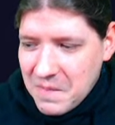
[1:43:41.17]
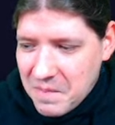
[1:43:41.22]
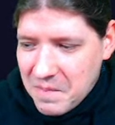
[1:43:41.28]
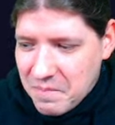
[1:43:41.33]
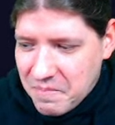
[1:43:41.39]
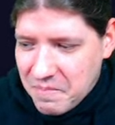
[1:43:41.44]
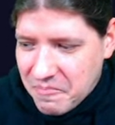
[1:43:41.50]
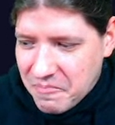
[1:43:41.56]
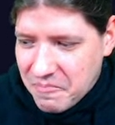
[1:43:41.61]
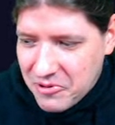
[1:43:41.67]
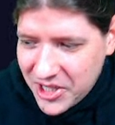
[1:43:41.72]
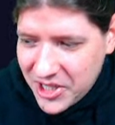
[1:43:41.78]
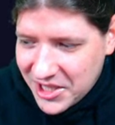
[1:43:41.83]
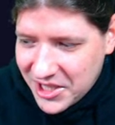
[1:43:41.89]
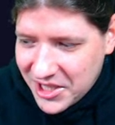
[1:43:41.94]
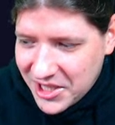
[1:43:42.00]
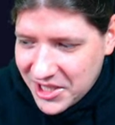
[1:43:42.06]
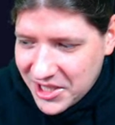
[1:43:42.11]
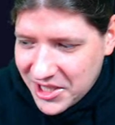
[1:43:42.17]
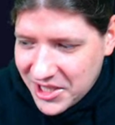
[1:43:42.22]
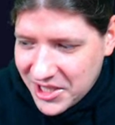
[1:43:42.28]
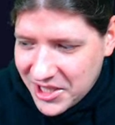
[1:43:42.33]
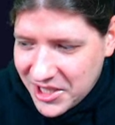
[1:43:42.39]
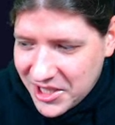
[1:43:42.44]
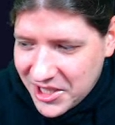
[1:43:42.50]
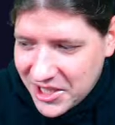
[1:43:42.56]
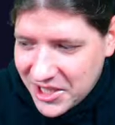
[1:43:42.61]
pretty
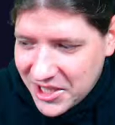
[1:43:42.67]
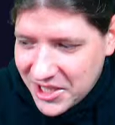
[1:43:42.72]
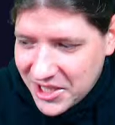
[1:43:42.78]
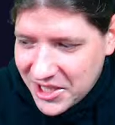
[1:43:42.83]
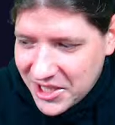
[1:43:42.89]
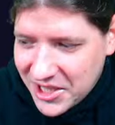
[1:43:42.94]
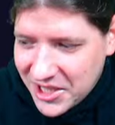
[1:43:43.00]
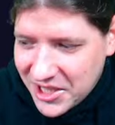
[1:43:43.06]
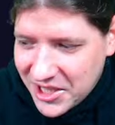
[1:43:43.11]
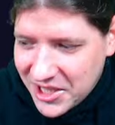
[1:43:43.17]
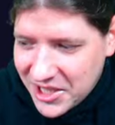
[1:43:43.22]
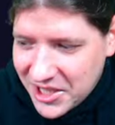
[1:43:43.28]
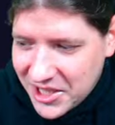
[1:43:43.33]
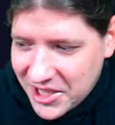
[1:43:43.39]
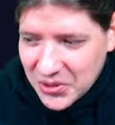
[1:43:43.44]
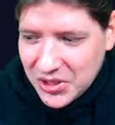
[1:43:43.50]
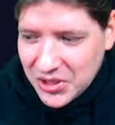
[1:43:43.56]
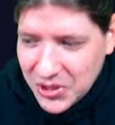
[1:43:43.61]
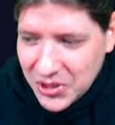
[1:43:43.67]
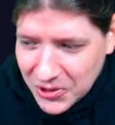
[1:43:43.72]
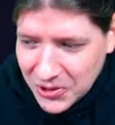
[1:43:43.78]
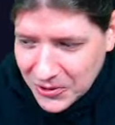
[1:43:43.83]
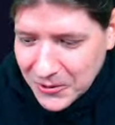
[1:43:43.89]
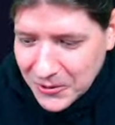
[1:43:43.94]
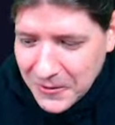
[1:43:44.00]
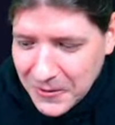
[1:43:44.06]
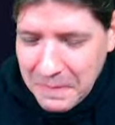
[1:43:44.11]
simple to
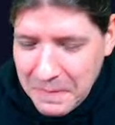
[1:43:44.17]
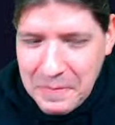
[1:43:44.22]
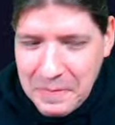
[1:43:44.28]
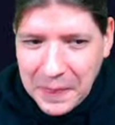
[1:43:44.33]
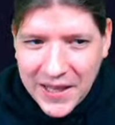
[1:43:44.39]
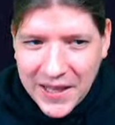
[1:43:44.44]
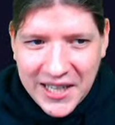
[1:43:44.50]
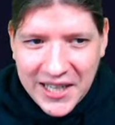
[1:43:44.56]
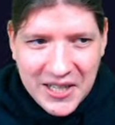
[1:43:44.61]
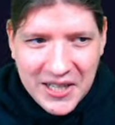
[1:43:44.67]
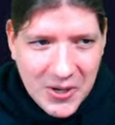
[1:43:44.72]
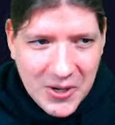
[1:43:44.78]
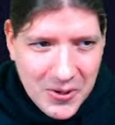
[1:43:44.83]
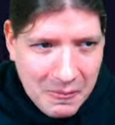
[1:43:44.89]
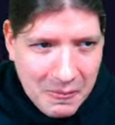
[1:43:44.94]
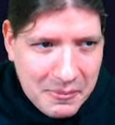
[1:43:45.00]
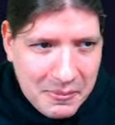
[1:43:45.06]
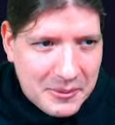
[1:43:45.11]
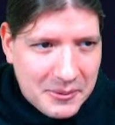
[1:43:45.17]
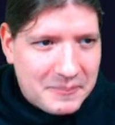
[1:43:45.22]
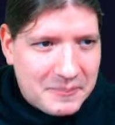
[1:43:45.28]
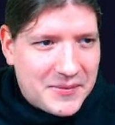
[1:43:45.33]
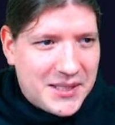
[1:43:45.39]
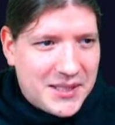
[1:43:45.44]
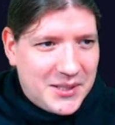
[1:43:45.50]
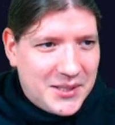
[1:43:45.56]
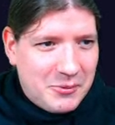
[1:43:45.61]
do. I hope.
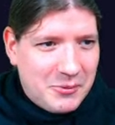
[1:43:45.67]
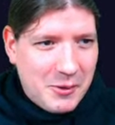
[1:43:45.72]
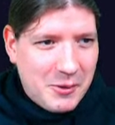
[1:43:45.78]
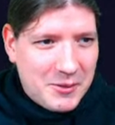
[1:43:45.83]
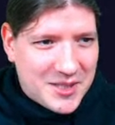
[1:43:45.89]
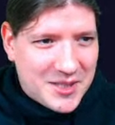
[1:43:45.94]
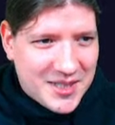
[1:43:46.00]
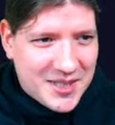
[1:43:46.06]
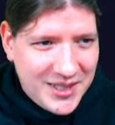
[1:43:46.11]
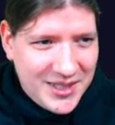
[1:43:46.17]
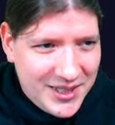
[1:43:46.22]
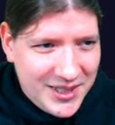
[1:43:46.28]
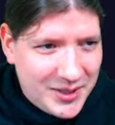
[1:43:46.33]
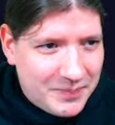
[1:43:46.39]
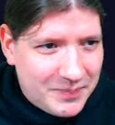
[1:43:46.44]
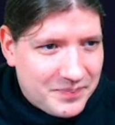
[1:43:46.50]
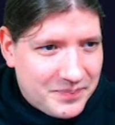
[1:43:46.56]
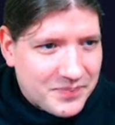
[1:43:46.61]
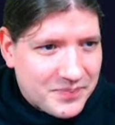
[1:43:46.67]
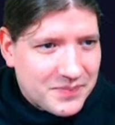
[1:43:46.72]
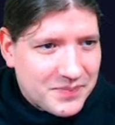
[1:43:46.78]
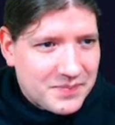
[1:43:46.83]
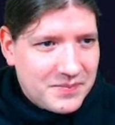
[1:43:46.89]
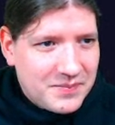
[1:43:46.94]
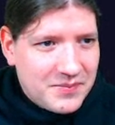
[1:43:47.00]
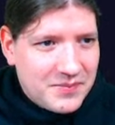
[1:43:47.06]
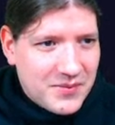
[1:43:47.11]
We will see.
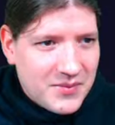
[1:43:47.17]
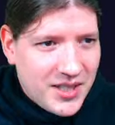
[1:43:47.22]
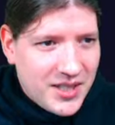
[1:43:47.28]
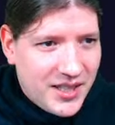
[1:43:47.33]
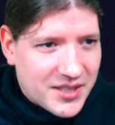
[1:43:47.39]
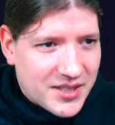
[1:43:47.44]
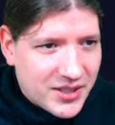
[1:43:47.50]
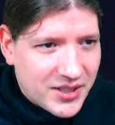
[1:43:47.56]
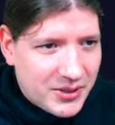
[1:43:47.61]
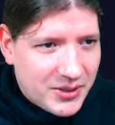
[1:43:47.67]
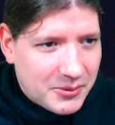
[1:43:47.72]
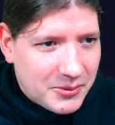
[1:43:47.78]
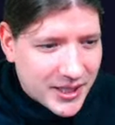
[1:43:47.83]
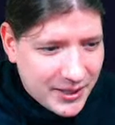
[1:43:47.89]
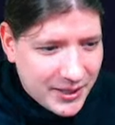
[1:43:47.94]
And so what I will